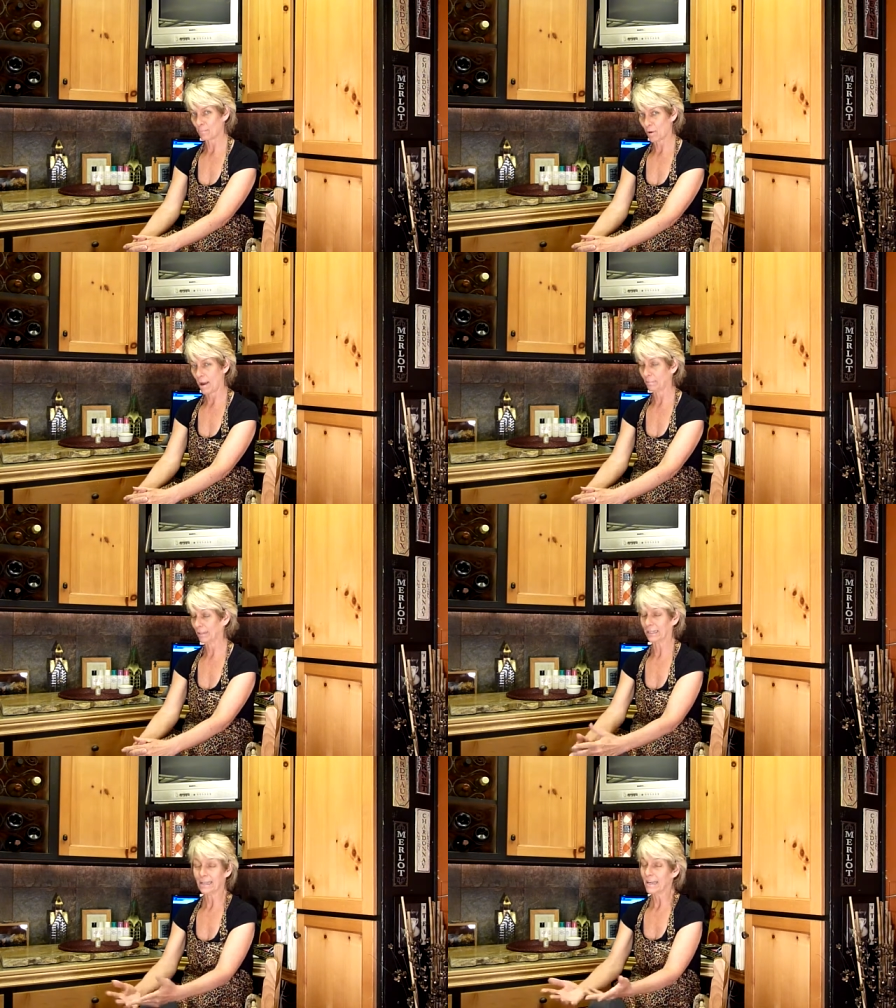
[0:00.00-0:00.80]

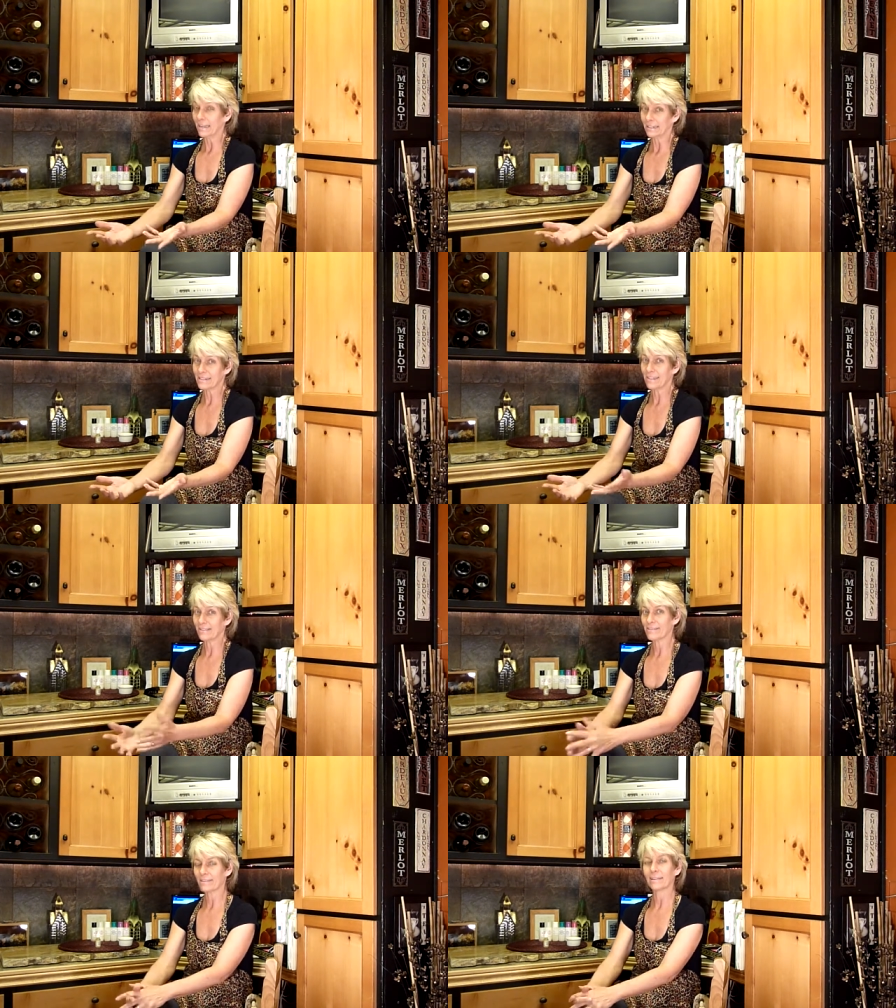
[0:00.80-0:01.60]
properly. It
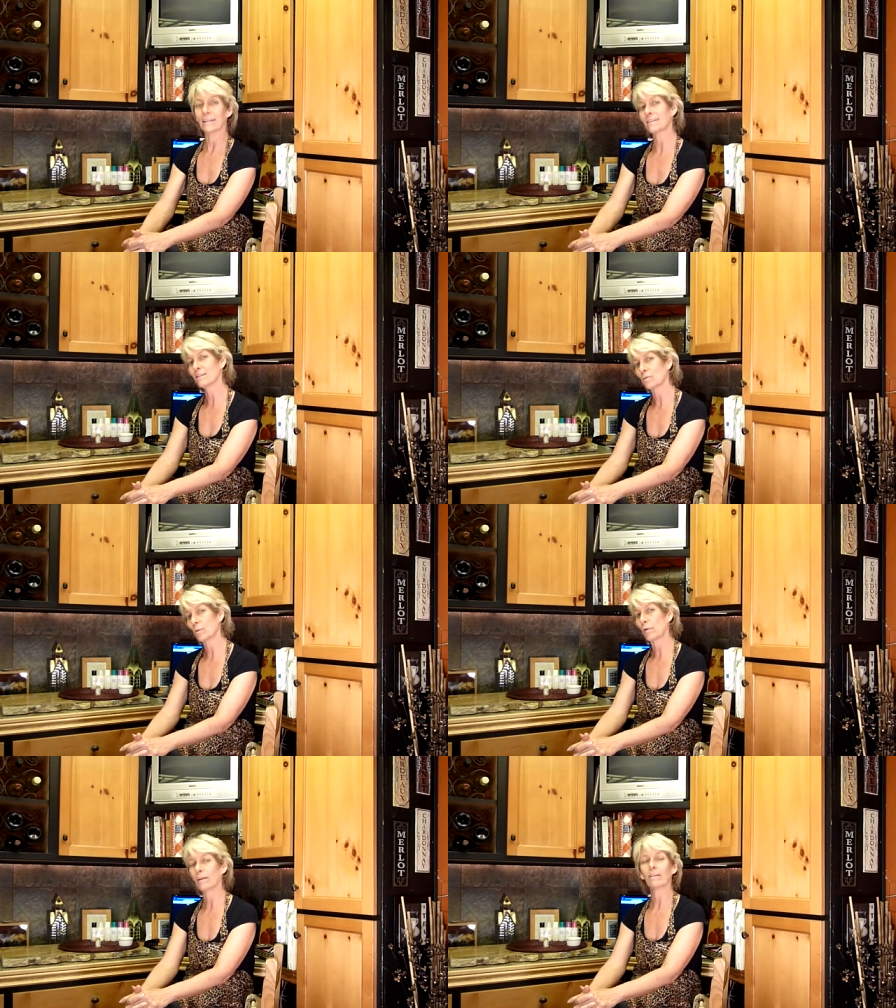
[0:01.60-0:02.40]
sounds silly, it's an
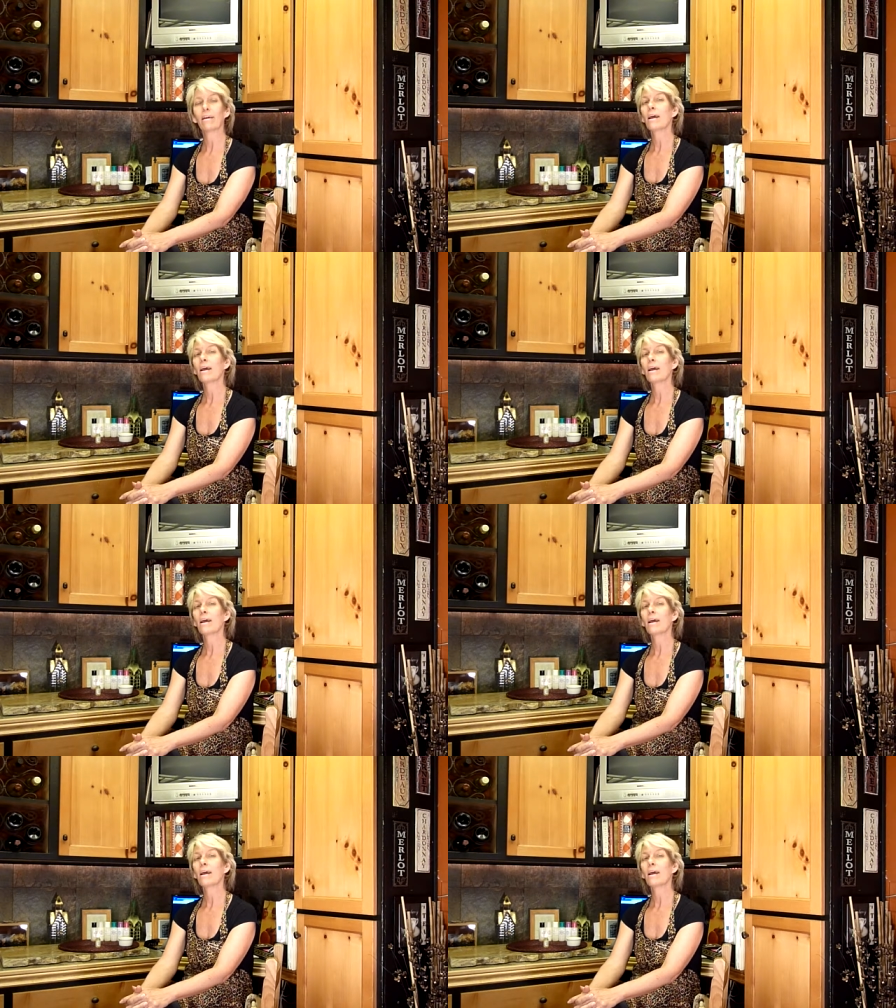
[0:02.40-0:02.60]
oil.